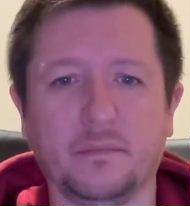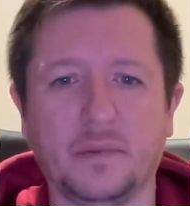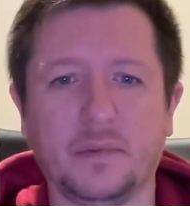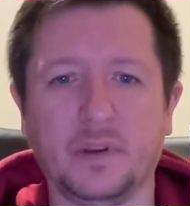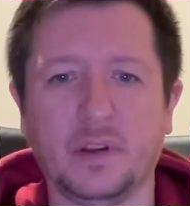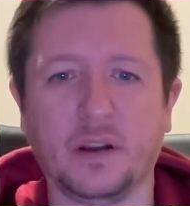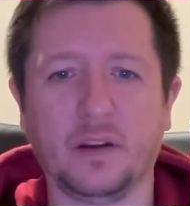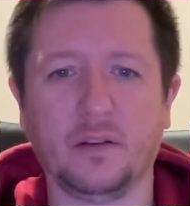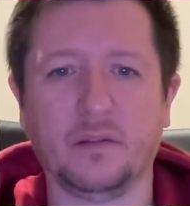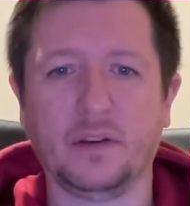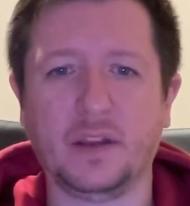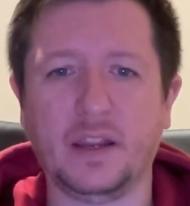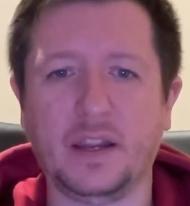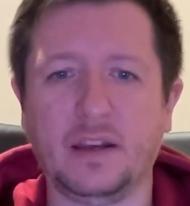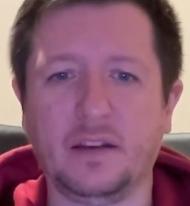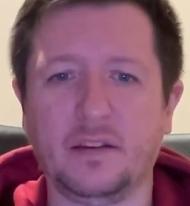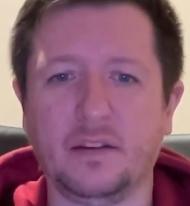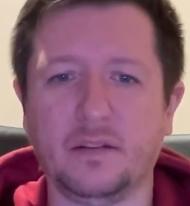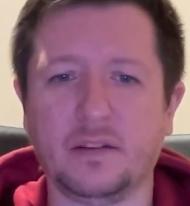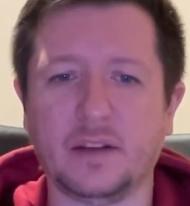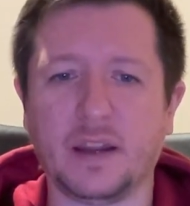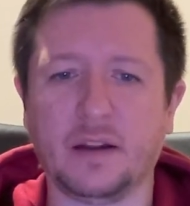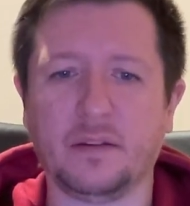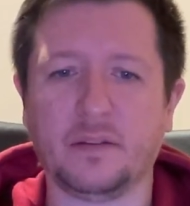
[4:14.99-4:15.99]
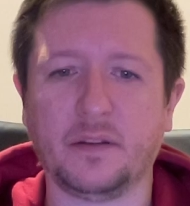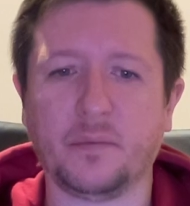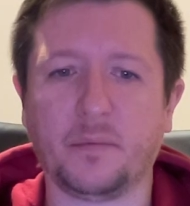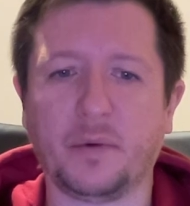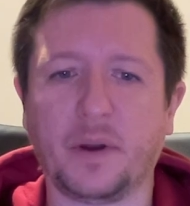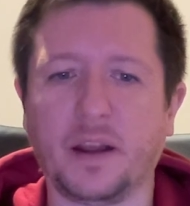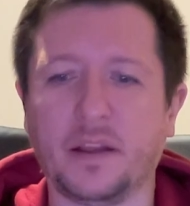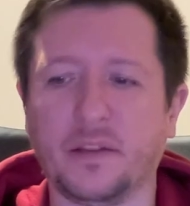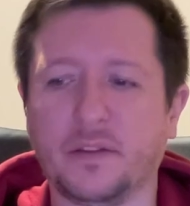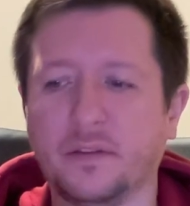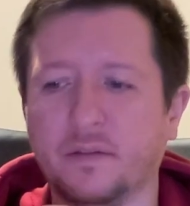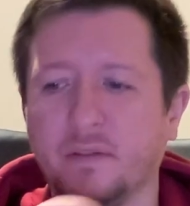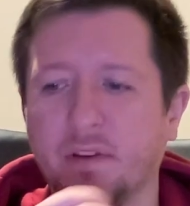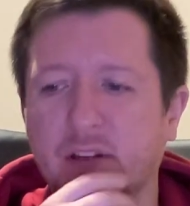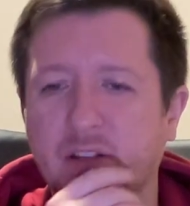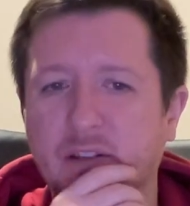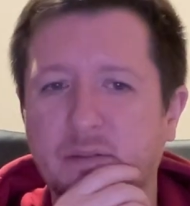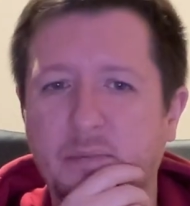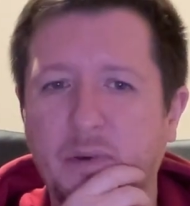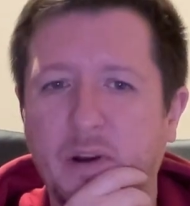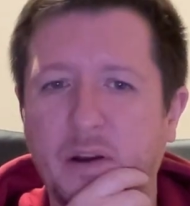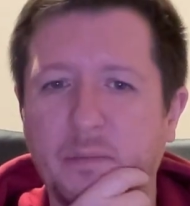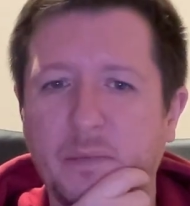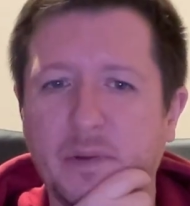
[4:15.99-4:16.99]
lead you down the path of
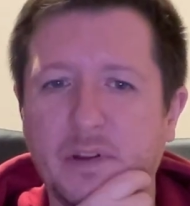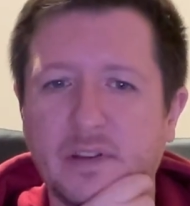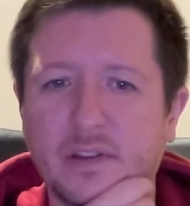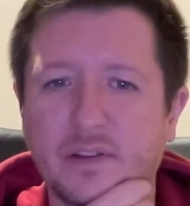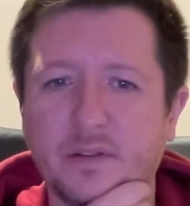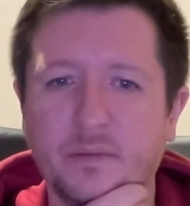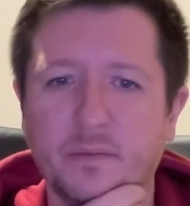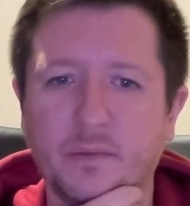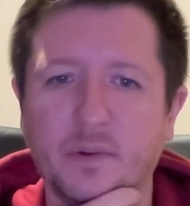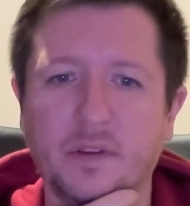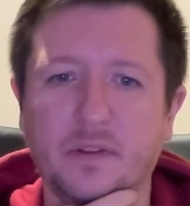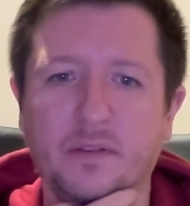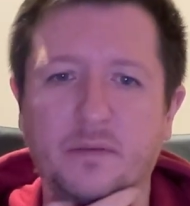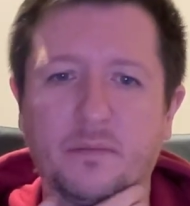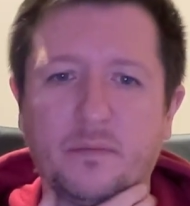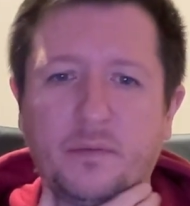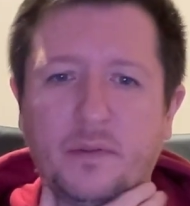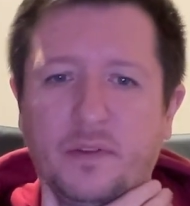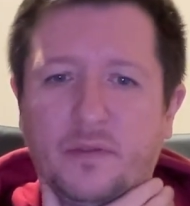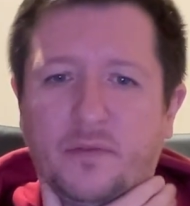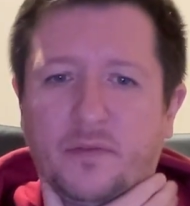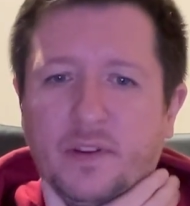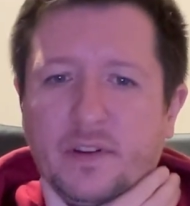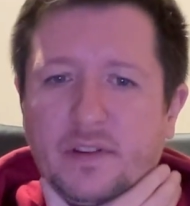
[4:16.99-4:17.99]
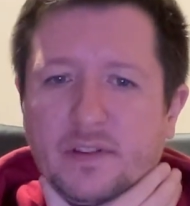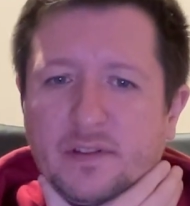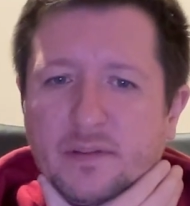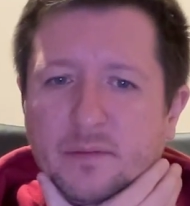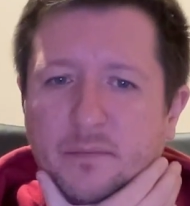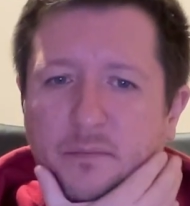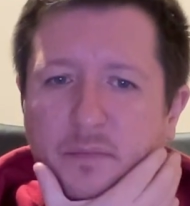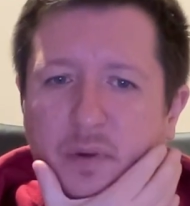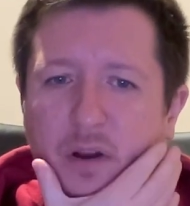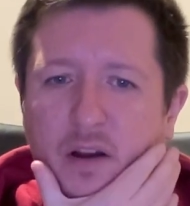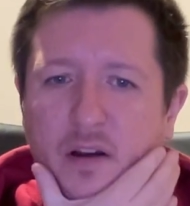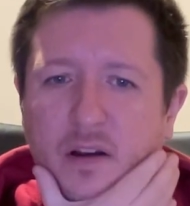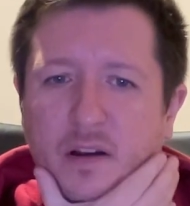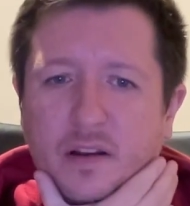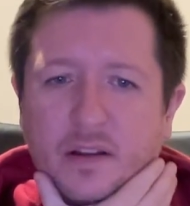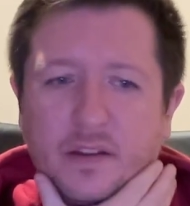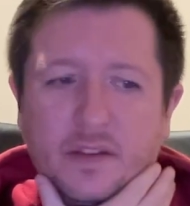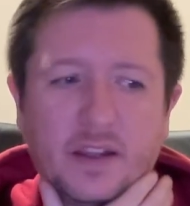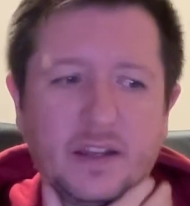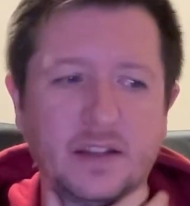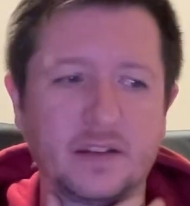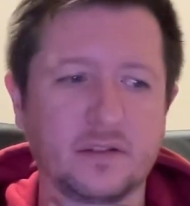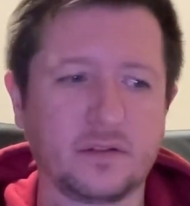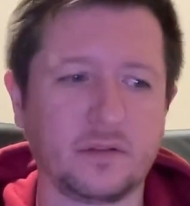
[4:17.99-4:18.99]
experimenting with Vincent Bach
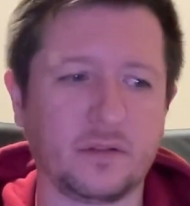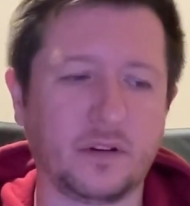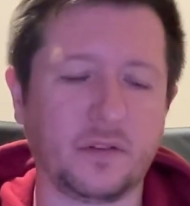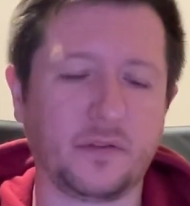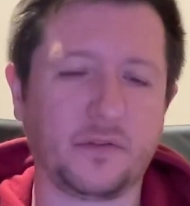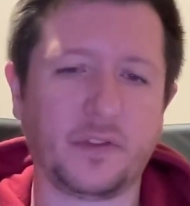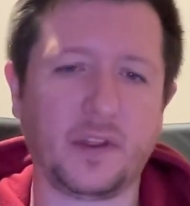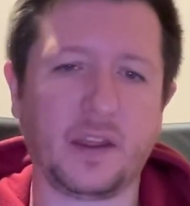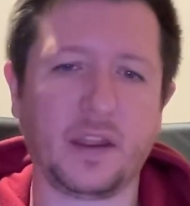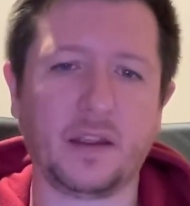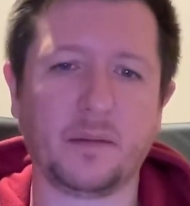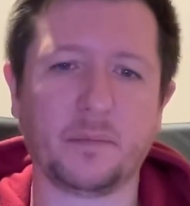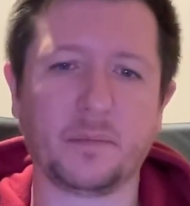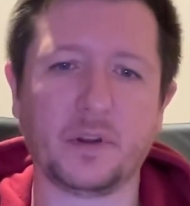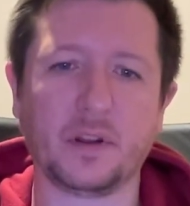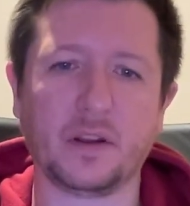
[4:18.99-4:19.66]
and that sort of thing.